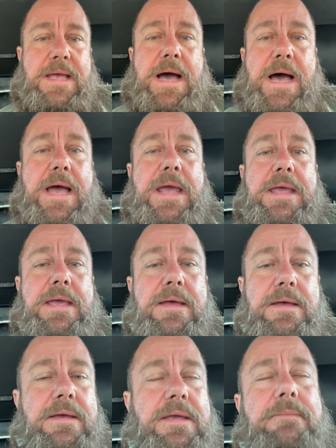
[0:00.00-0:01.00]
I
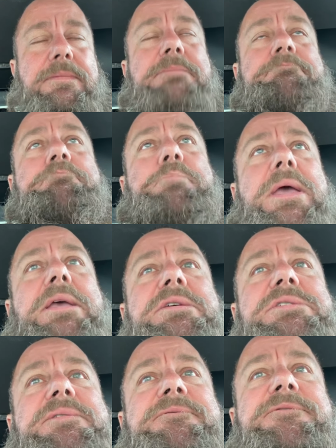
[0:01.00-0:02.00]
am the
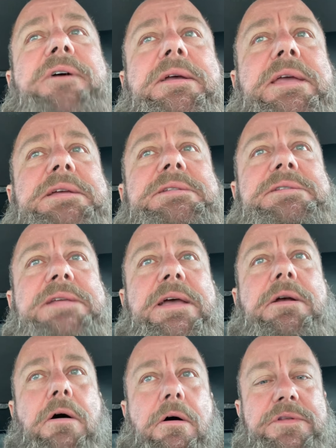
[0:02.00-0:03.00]
biggest fucking dick
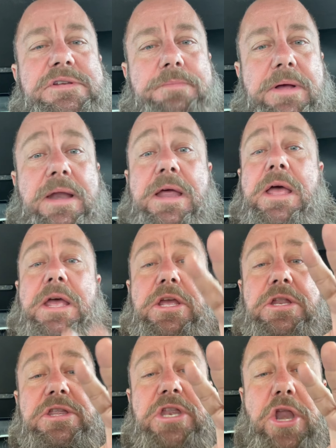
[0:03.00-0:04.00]
on this planet.
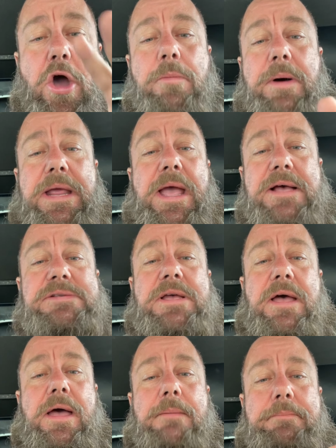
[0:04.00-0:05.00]
Nobody has
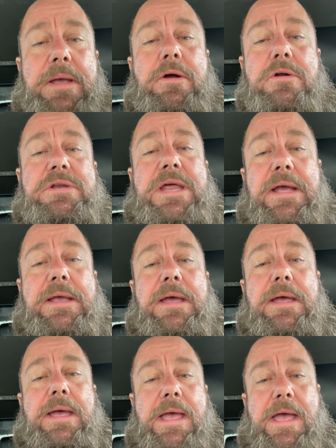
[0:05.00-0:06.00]
a bigger dick
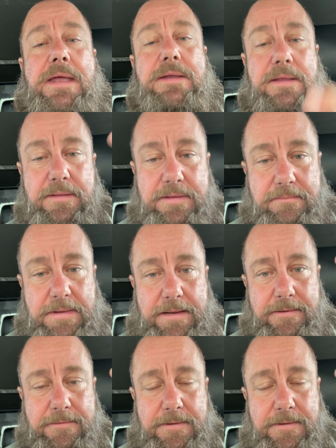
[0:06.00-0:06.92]
head than me.